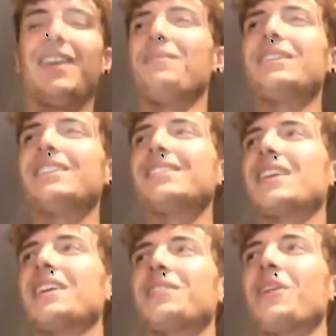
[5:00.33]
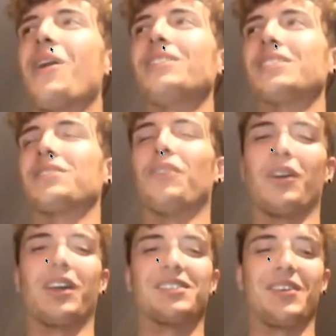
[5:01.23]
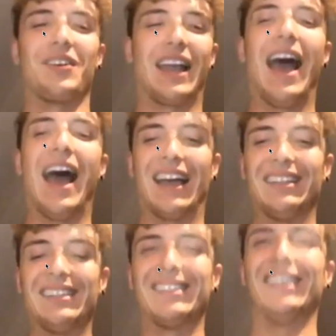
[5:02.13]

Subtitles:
I know, like, I know. That was my first response to it